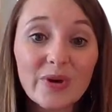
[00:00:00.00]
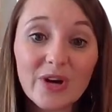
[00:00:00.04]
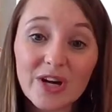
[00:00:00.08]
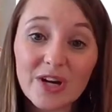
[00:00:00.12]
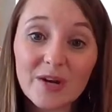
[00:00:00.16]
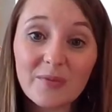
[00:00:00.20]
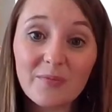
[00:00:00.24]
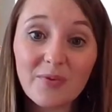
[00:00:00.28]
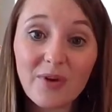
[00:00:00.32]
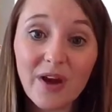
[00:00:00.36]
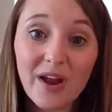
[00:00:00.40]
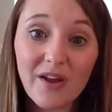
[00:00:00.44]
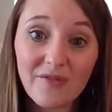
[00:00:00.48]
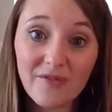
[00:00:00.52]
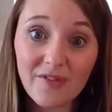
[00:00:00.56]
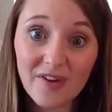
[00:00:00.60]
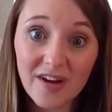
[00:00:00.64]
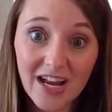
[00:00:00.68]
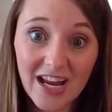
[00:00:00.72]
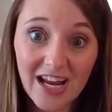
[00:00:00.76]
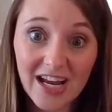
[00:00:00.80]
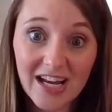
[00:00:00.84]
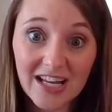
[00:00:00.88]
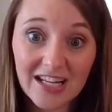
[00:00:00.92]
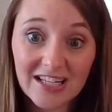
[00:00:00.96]
to pray for
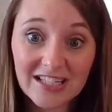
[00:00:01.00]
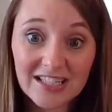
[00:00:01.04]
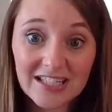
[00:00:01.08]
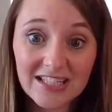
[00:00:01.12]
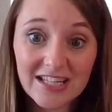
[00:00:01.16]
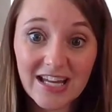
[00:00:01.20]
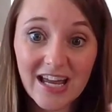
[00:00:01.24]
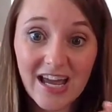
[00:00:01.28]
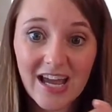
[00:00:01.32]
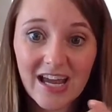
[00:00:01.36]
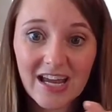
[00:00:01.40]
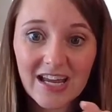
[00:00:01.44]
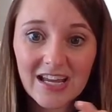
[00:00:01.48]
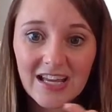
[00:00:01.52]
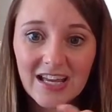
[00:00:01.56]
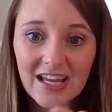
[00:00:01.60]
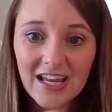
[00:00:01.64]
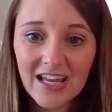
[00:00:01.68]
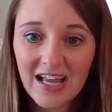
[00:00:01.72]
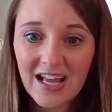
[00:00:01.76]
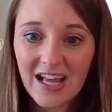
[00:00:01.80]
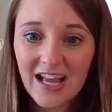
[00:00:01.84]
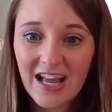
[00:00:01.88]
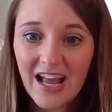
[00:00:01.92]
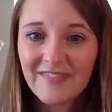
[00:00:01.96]
Nana today,
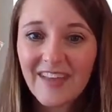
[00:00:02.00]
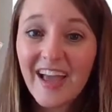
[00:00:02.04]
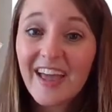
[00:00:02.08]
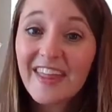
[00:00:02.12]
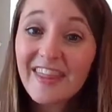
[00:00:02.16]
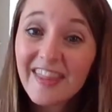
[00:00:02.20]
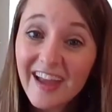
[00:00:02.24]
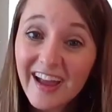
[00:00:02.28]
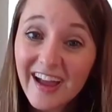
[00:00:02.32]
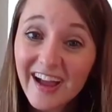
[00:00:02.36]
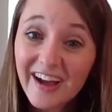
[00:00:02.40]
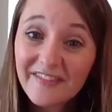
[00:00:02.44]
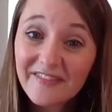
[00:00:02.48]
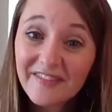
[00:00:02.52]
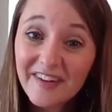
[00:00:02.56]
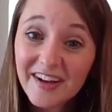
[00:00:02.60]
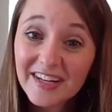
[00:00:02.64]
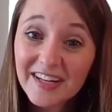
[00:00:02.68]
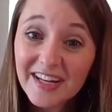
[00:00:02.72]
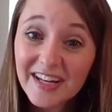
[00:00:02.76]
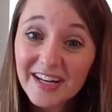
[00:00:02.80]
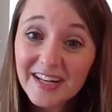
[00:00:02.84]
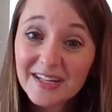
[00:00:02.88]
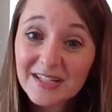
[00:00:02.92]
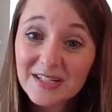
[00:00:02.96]
and they have fun
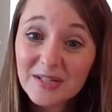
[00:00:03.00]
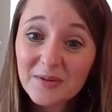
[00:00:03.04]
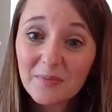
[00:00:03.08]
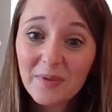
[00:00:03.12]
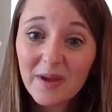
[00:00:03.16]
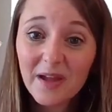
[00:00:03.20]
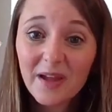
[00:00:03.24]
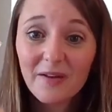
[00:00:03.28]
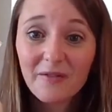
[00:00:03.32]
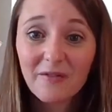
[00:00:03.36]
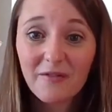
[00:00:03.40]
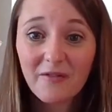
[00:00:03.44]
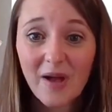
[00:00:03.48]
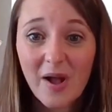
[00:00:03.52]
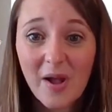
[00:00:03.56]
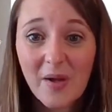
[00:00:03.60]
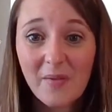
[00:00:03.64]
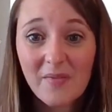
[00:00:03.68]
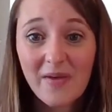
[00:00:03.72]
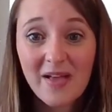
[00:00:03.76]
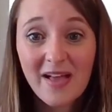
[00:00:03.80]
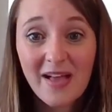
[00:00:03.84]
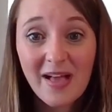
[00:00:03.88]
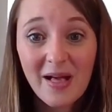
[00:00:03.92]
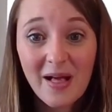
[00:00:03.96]
getting to pick from
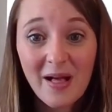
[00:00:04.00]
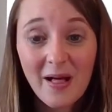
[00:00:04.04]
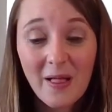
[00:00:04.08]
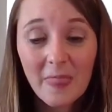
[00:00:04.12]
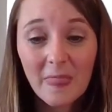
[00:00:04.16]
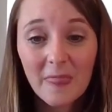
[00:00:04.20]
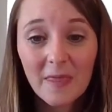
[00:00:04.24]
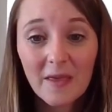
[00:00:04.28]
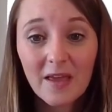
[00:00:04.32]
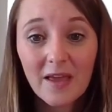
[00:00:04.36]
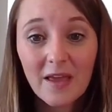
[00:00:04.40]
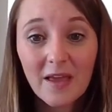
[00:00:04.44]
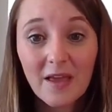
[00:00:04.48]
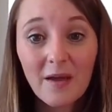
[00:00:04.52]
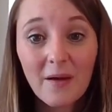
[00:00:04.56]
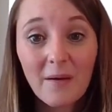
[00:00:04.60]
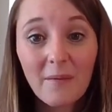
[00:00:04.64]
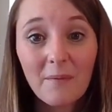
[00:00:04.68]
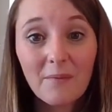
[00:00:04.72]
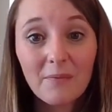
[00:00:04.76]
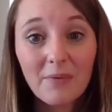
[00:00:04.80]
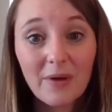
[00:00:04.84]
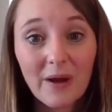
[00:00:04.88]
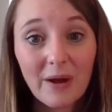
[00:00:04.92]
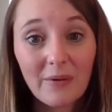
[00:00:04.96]
the
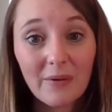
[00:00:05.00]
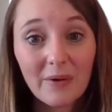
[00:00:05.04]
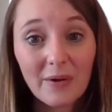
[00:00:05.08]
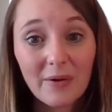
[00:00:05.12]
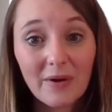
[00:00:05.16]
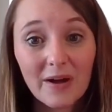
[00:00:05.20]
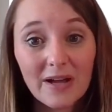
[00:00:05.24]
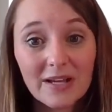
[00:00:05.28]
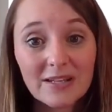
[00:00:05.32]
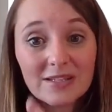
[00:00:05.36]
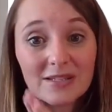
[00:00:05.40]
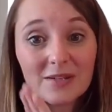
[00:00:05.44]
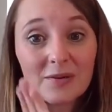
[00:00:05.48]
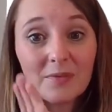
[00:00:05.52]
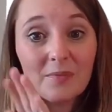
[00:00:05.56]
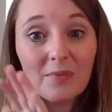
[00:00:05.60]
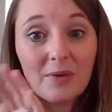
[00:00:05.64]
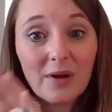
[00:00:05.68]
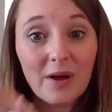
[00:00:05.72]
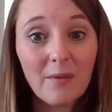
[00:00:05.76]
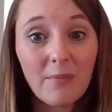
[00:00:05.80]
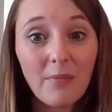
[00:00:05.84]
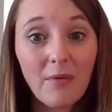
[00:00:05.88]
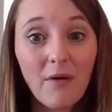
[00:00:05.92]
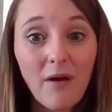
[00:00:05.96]
prayer requests or
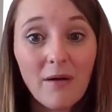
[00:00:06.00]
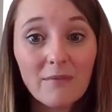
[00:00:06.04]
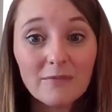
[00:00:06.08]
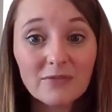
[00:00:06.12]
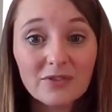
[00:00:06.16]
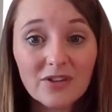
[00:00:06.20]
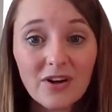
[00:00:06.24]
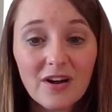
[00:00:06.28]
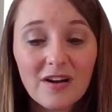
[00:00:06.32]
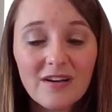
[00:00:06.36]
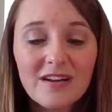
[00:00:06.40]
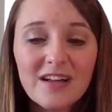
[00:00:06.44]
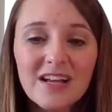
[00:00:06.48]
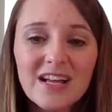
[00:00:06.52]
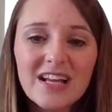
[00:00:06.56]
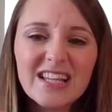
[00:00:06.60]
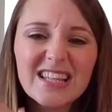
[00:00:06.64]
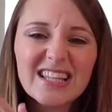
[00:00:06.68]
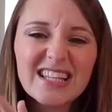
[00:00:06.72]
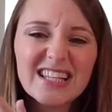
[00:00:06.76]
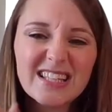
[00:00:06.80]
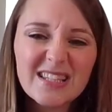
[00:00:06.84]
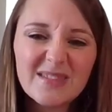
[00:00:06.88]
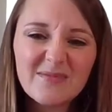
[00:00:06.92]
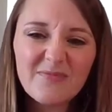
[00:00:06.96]
prayer prompt jar.
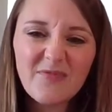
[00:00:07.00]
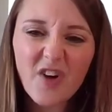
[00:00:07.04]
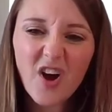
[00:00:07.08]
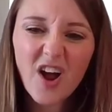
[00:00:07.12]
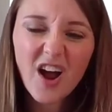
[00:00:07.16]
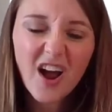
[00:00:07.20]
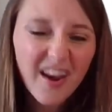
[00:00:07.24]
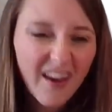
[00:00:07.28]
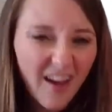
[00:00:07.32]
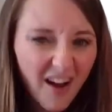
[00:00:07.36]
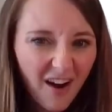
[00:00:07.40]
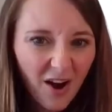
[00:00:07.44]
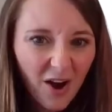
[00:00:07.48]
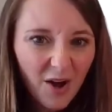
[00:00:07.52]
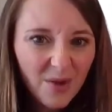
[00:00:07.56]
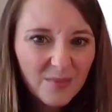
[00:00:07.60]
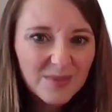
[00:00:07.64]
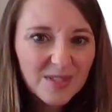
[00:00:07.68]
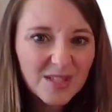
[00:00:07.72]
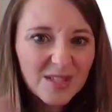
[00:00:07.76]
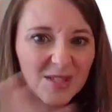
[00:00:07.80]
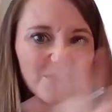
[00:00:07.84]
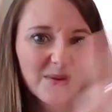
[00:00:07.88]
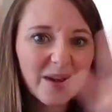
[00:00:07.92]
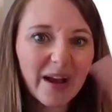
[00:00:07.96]
This for in our home,
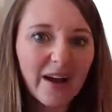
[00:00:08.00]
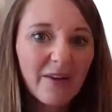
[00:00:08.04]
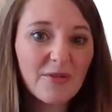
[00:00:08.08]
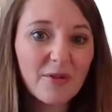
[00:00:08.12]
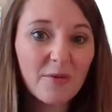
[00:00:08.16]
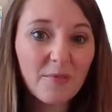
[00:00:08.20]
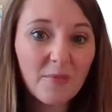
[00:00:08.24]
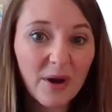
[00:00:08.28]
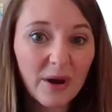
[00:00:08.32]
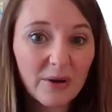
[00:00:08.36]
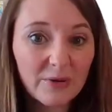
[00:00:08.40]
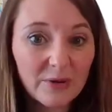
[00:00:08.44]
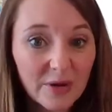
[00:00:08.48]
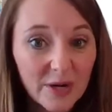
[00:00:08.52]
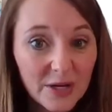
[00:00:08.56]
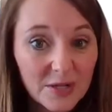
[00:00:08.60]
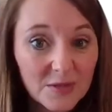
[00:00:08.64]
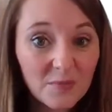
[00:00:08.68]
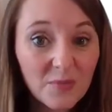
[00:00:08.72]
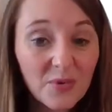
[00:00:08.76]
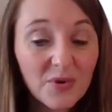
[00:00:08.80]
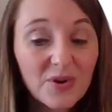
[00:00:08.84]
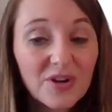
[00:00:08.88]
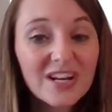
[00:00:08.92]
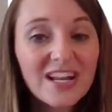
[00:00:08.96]
since we have the prayer request
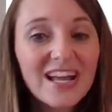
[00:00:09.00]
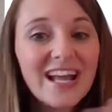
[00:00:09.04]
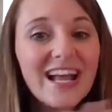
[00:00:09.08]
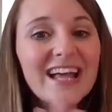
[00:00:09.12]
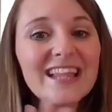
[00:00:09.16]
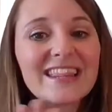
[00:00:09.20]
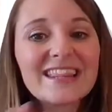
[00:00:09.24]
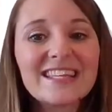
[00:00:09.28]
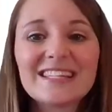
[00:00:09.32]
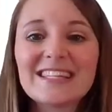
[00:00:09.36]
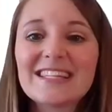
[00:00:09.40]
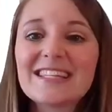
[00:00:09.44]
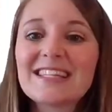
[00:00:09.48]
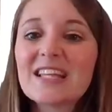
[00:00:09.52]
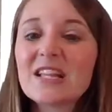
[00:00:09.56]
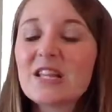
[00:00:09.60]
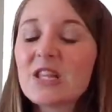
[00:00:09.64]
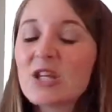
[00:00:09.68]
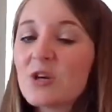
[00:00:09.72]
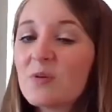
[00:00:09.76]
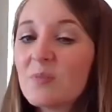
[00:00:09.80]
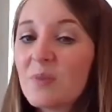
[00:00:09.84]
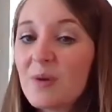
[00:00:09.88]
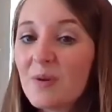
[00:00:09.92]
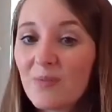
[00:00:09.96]
board, this is a
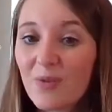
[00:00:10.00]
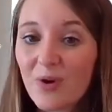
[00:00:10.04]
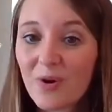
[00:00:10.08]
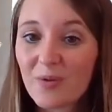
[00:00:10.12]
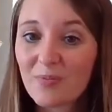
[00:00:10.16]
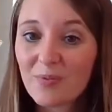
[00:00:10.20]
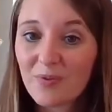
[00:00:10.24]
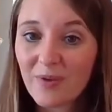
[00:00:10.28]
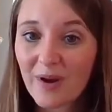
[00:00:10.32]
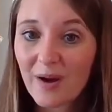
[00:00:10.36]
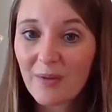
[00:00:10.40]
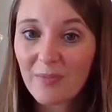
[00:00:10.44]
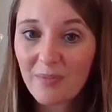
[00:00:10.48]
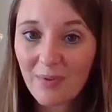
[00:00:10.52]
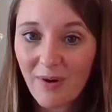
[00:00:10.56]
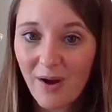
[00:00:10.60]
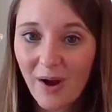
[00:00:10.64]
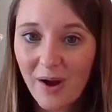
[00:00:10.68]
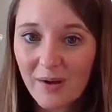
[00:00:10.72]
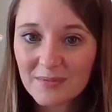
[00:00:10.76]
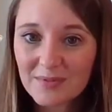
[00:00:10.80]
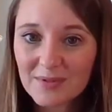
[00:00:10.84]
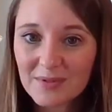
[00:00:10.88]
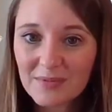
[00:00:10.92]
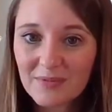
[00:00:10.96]
little bit more prayer
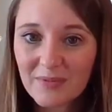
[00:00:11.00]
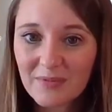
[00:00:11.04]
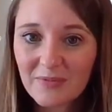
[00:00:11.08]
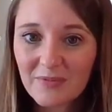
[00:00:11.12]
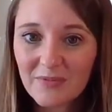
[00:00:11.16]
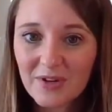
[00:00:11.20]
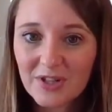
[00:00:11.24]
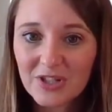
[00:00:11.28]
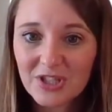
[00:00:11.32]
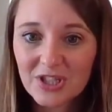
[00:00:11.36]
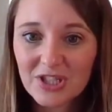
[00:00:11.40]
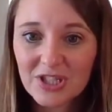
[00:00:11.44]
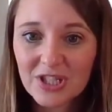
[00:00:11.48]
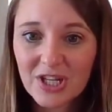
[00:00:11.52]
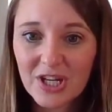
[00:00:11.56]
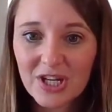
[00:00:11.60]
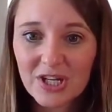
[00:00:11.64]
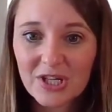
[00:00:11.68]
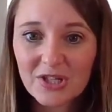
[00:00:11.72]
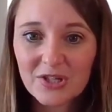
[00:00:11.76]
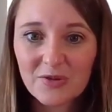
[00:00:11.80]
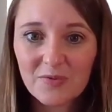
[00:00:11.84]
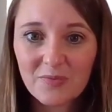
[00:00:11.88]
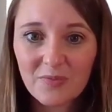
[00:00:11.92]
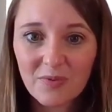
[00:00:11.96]
prompts when we're just going to
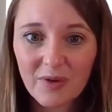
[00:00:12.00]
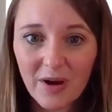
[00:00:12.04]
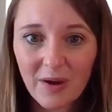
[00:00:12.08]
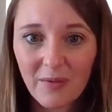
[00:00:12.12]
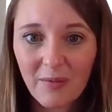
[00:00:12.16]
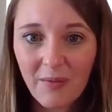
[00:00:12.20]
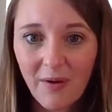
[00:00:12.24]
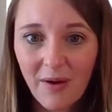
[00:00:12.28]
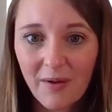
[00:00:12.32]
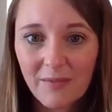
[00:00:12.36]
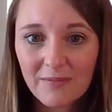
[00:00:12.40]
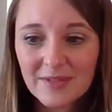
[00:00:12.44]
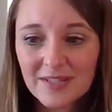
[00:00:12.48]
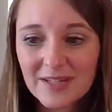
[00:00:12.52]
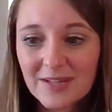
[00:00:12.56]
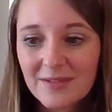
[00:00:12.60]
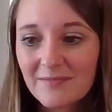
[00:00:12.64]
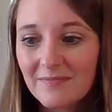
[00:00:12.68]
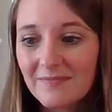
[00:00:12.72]
do prayer prompting.